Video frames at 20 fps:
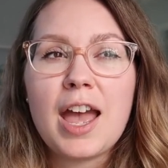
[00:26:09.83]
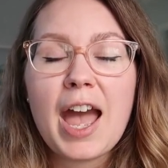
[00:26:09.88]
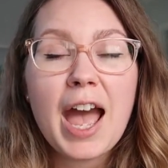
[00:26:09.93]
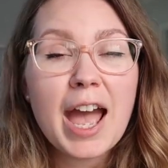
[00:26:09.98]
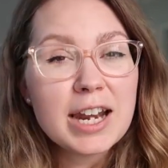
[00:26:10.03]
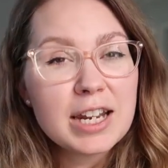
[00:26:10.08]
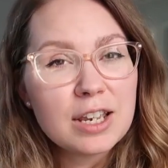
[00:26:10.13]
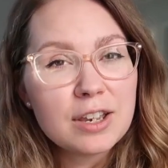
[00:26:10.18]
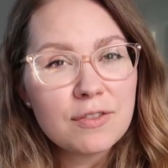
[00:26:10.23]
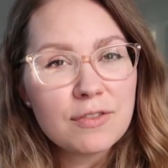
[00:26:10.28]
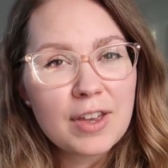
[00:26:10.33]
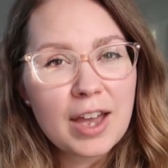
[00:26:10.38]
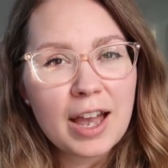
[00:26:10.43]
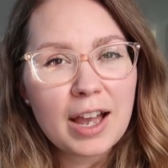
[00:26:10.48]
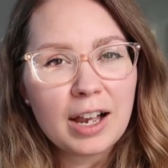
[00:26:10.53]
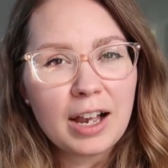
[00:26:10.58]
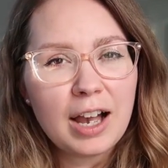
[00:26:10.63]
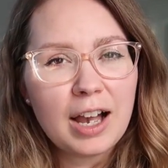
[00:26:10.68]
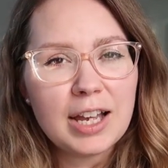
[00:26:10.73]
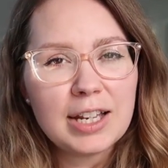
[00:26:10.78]
any of
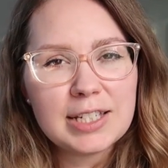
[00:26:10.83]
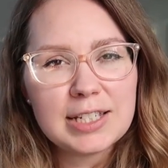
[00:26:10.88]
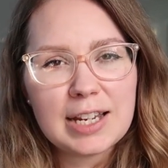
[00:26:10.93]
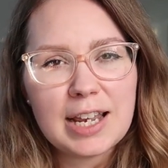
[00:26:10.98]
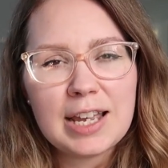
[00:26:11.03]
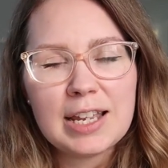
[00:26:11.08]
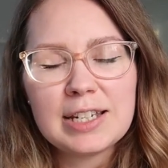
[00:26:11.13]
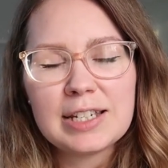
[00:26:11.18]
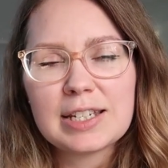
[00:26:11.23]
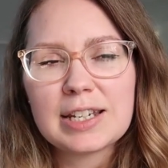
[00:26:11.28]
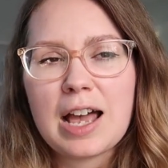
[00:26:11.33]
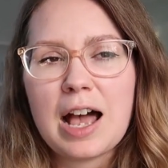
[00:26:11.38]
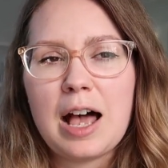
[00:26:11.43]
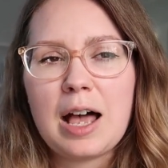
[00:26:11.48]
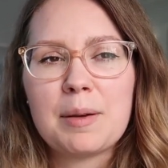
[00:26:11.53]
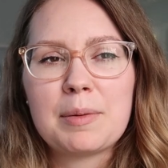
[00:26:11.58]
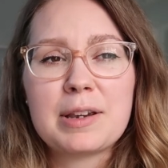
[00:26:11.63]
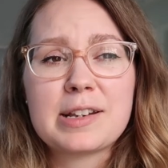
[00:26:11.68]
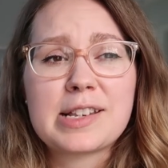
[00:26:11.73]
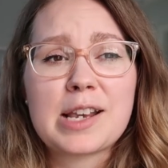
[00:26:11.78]
that content
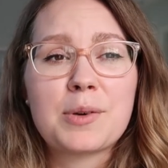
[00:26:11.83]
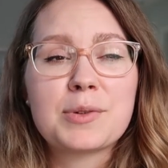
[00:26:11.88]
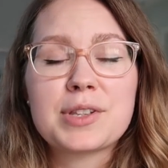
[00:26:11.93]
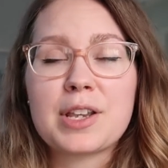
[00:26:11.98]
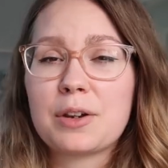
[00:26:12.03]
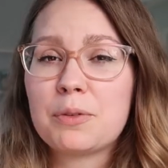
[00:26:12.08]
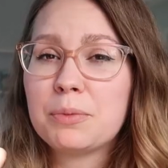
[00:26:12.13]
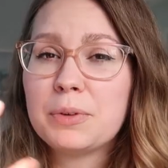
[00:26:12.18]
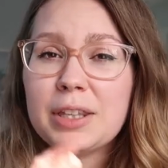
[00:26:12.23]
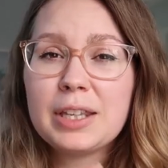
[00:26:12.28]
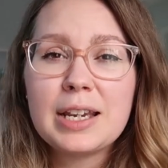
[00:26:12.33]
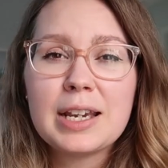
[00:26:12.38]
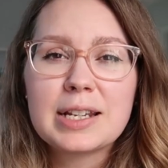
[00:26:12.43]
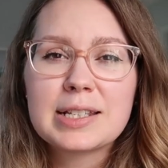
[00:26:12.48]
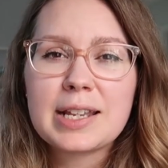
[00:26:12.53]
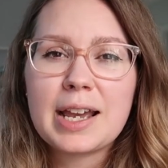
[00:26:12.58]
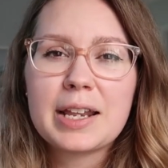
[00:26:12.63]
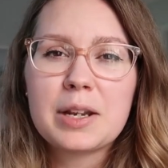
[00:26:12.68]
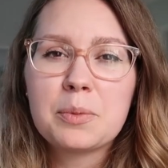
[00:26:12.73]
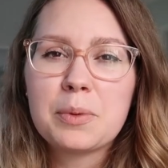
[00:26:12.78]
because um, I was like really
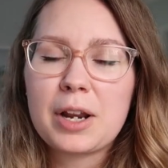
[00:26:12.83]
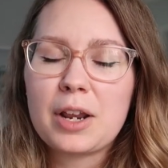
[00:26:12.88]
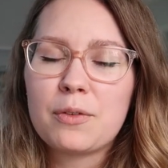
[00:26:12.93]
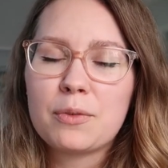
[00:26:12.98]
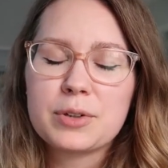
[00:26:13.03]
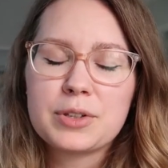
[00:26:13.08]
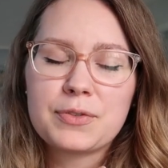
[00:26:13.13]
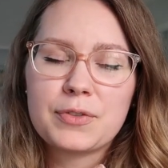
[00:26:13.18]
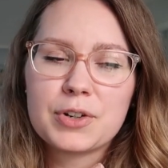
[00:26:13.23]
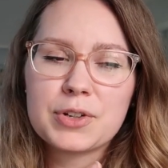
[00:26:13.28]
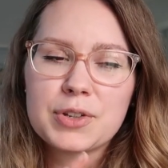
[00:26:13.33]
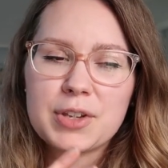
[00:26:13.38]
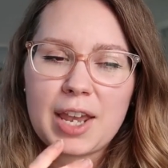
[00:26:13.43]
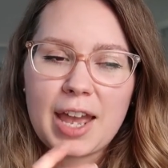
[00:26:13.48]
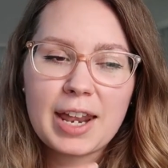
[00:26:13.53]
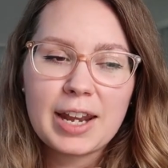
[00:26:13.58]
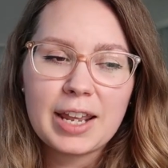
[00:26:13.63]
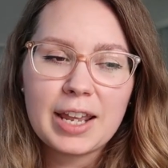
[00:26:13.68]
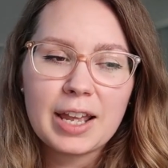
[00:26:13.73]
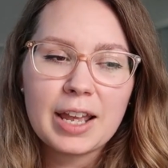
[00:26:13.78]
excited when I was first
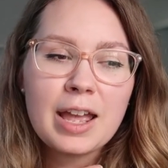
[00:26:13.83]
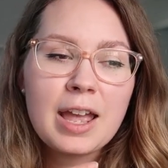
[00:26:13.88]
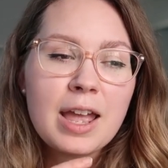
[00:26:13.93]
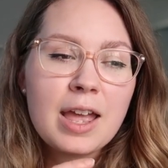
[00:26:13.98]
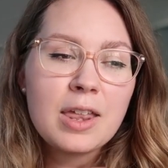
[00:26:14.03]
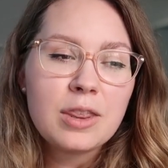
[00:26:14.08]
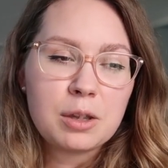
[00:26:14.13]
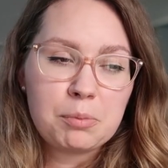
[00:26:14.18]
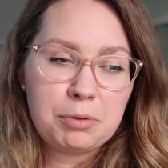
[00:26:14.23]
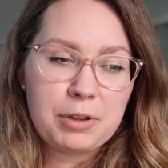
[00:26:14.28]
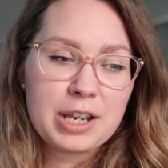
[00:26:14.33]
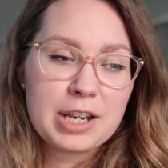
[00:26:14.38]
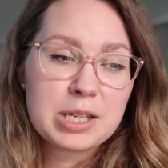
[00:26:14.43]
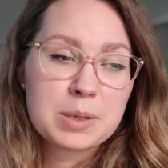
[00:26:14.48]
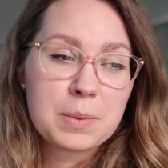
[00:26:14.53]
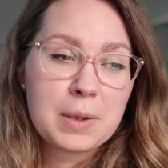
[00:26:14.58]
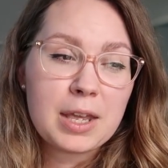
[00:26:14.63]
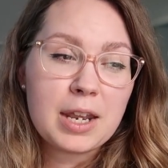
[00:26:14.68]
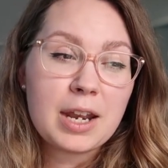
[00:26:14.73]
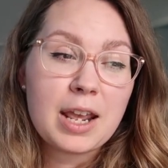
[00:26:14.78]
getting the
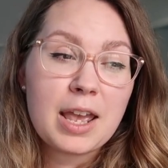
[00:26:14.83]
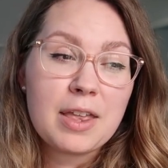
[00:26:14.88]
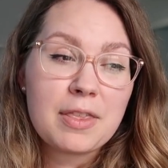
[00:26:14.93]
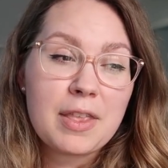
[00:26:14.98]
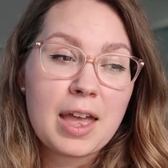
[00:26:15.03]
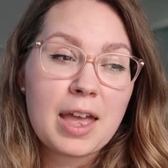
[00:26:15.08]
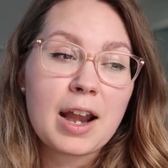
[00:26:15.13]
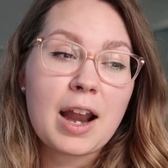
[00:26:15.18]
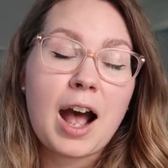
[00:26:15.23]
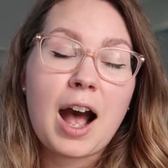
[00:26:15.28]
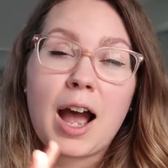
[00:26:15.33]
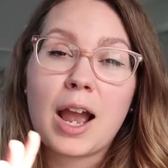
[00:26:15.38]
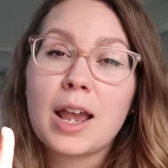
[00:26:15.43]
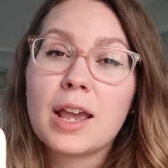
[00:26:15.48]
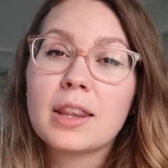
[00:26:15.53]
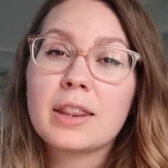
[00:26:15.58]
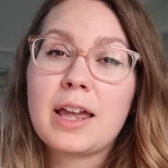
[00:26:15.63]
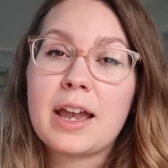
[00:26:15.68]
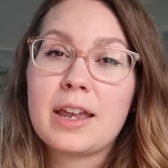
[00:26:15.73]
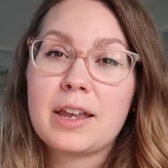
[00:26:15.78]
placement and then
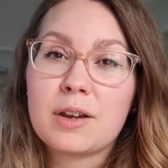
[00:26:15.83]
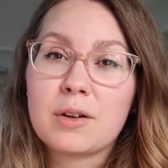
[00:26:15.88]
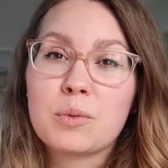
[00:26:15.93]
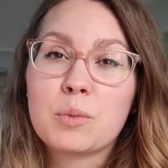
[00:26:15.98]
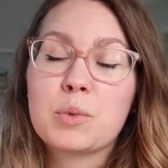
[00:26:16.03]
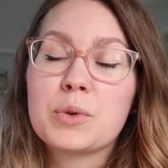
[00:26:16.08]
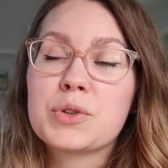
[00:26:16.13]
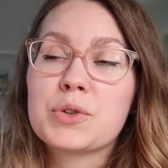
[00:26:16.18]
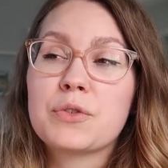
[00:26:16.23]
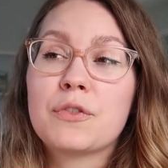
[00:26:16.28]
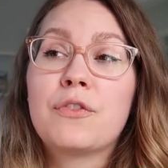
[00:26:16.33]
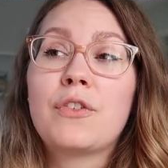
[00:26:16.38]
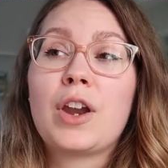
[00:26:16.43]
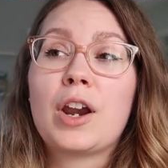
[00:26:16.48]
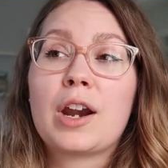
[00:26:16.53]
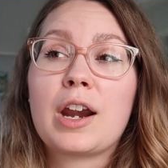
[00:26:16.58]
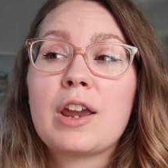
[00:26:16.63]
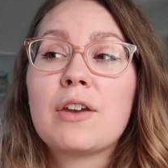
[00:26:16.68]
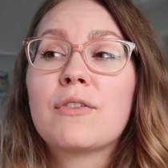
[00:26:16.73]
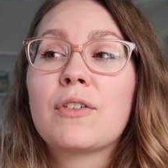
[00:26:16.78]
I like was
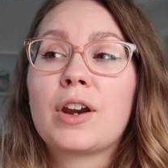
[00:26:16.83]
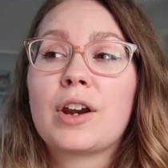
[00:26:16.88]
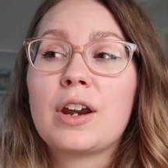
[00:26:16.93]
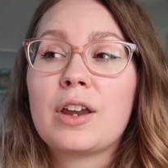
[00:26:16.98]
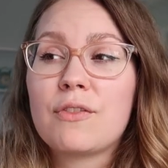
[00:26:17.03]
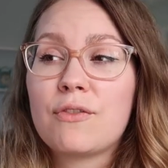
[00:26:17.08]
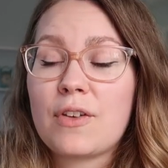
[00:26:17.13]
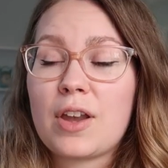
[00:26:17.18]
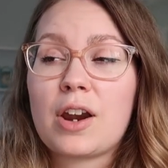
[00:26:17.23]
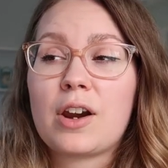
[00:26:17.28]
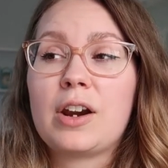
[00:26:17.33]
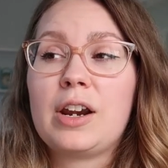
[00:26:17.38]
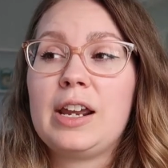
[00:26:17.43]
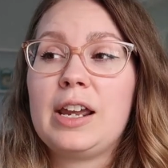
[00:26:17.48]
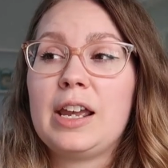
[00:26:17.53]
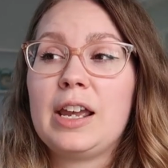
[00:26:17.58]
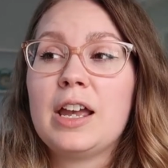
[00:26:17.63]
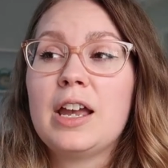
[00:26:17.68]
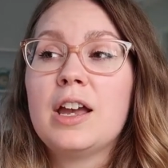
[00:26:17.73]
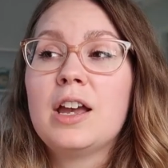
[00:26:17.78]
very, very,
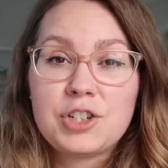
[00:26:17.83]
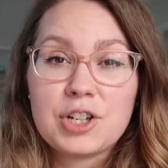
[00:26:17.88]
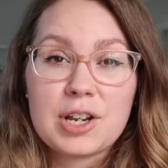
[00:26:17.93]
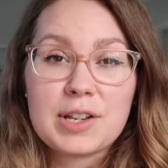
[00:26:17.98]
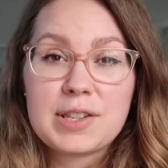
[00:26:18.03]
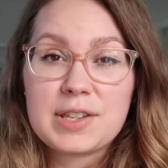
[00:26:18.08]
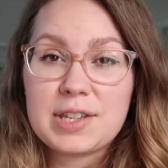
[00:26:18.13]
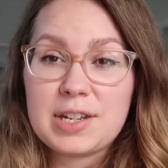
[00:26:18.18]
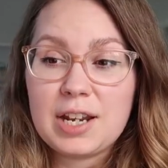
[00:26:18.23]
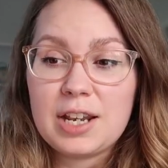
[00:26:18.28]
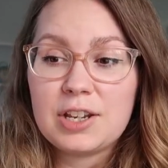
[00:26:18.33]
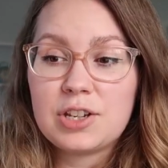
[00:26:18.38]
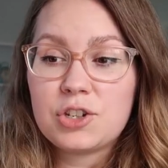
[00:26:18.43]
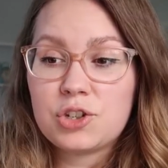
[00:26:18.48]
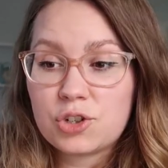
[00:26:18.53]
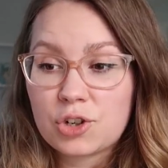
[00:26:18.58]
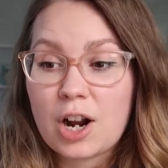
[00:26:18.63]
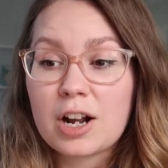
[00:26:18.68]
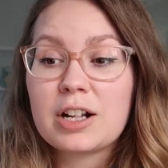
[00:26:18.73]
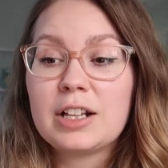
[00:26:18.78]
very just
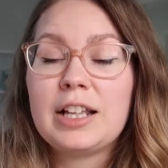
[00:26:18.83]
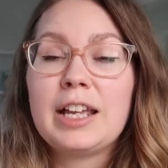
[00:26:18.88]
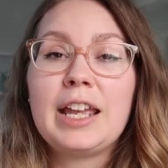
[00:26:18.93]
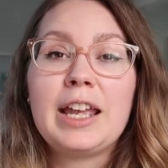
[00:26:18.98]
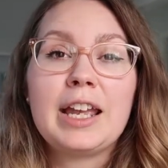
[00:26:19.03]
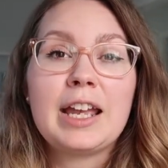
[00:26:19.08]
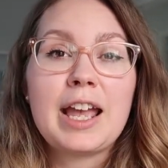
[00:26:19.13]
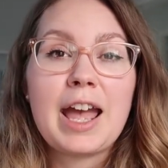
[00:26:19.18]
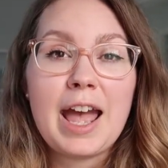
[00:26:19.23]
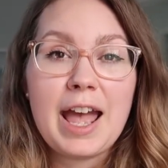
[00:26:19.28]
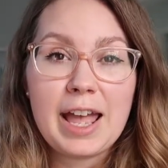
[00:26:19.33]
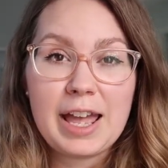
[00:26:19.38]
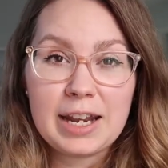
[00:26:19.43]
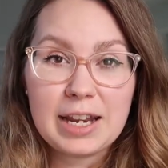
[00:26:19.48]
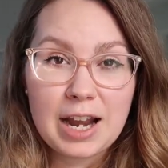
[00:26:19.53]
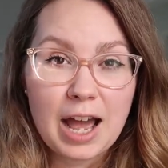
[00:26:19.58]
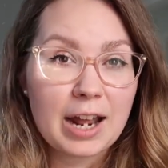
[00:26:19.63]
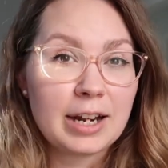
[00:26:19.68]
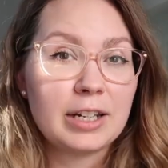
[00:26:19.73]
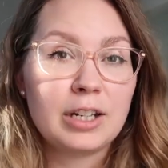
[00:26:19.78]
struggling
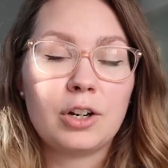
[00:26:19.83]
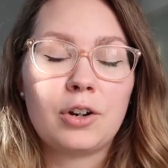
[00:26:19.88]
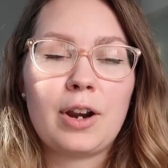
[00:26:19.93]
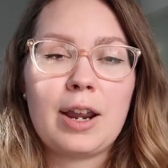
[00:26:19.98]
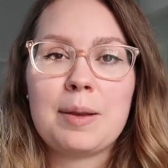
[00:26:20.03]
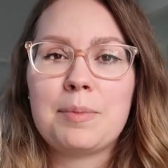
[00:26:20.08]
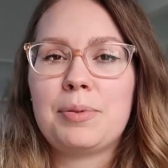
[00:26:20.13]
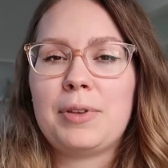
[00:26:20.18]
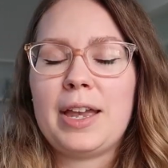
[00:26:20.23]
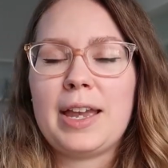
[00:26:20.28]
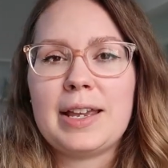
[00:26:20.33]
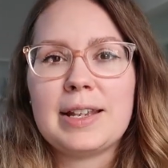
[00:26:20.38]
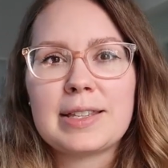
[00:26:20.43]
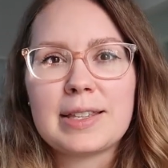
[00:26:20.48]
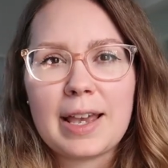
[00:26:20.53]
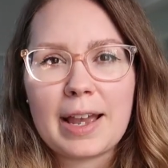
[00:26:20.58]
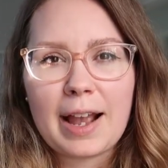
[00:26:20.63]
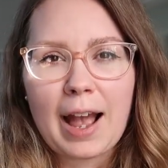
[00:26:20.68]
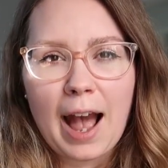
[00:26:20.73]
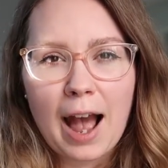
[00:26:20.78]
and not in a great
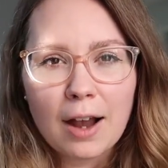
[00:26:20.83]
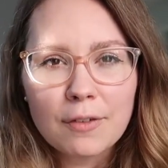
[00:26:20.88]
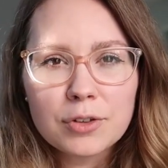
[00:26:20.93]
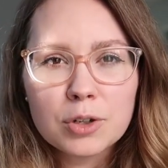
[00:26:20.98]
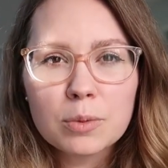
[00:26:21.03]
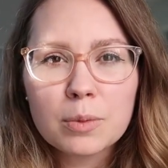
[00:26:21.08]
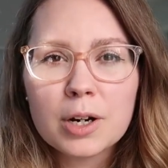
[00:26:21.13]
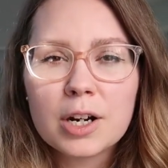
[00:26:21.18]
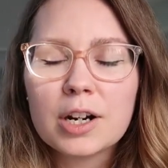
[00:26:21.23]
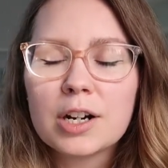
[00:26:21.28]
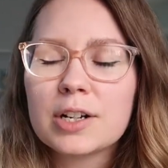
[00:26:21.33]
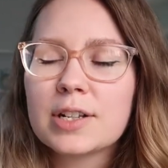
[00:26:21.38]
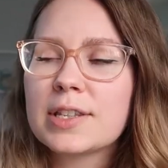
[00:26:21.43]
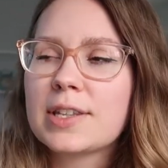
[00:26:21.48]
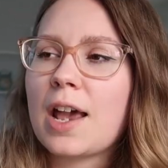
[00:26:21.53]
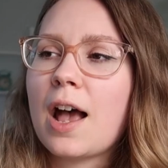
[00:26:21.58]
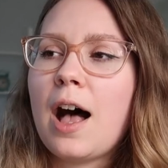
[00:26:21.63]
place like afterwards.